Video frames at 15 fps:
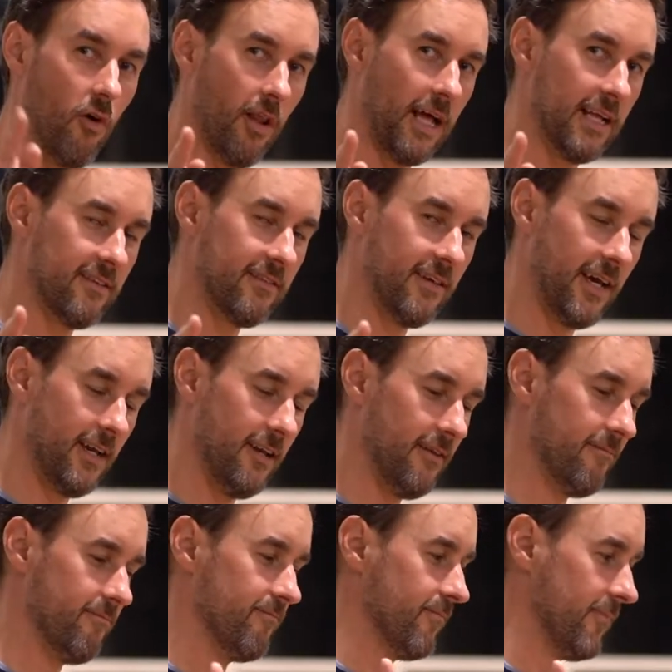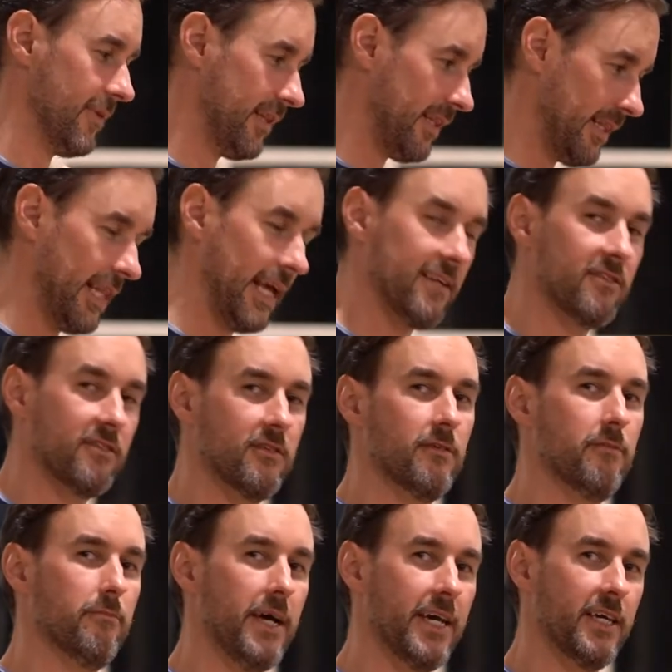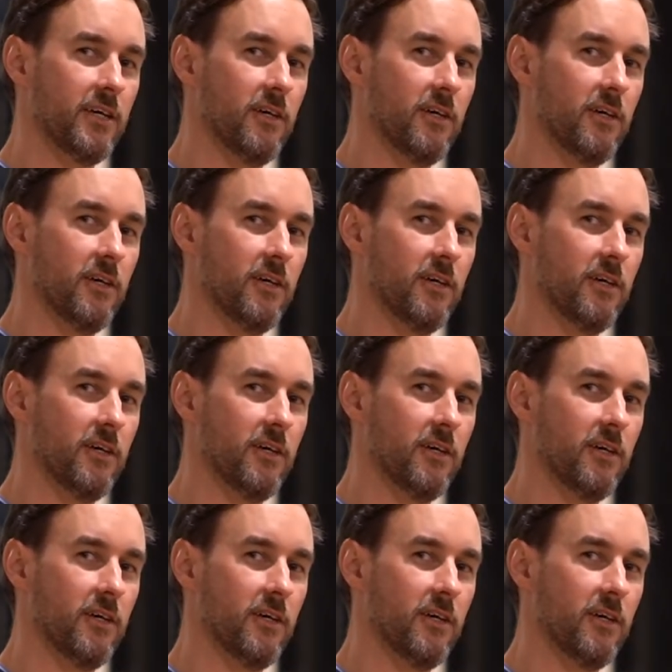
all that said, let's make a